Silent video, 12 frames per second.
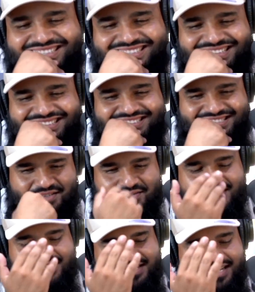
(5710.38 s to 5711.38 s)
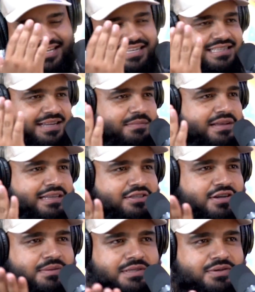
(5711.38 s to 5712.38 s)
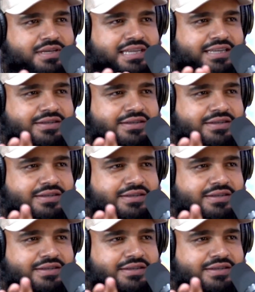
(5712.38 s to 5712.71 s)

so what you're saying is they turn him into a heel.